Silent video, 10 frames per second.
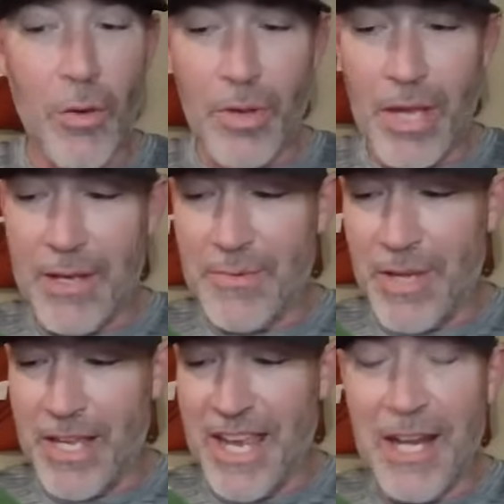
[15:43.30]
He's
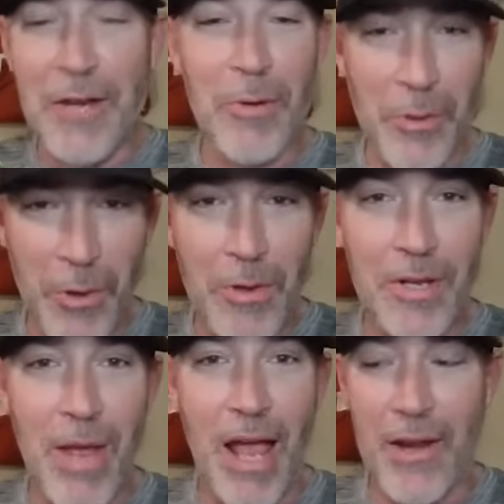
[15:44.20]
getting
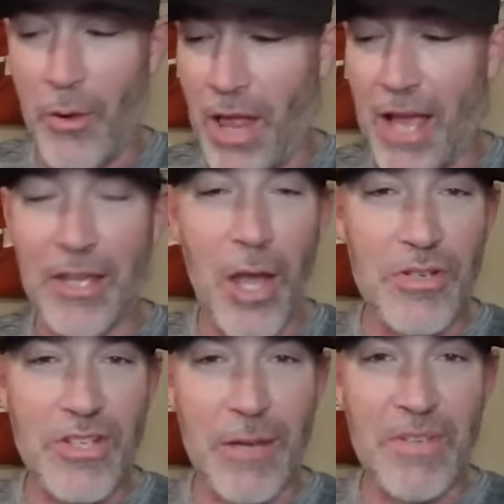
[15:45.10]
recruited by an O-line
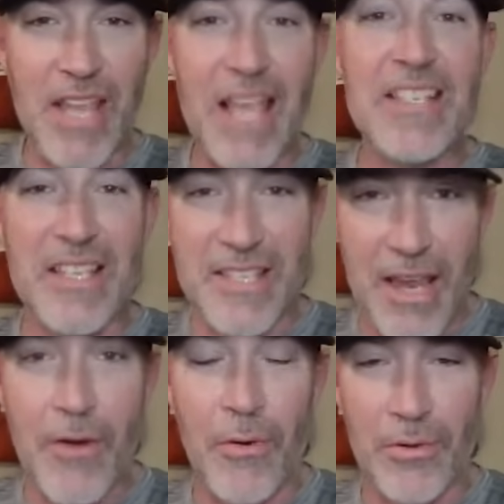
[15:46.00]
coach named Stacy
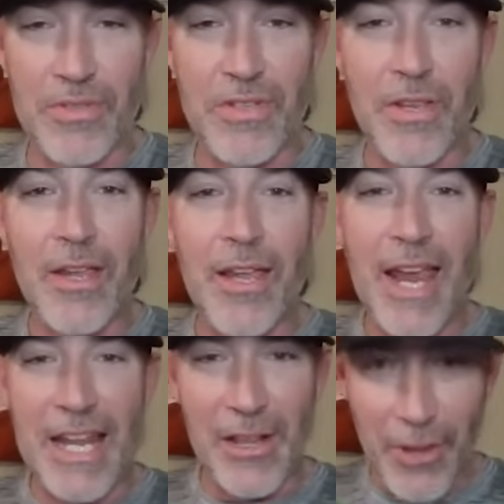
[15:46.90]
Searles,
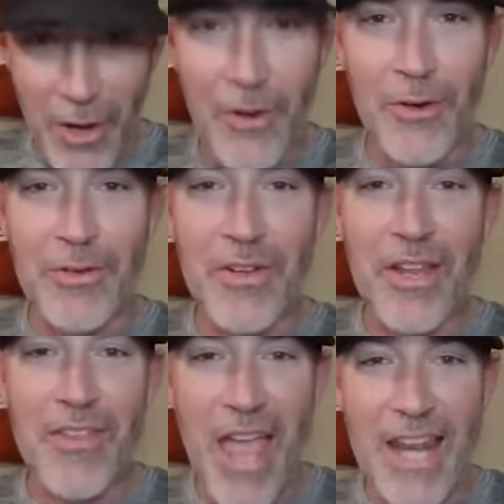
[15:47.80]
and he learned
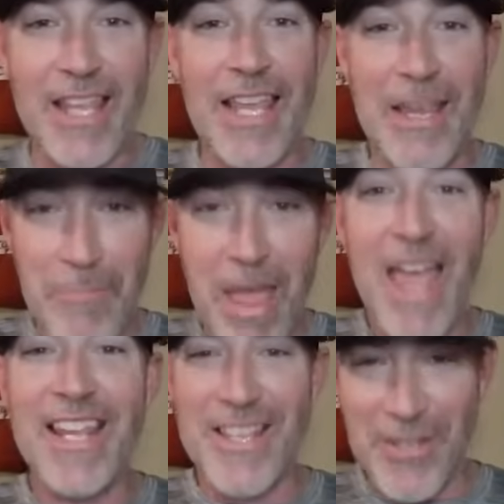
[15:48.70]
that he met his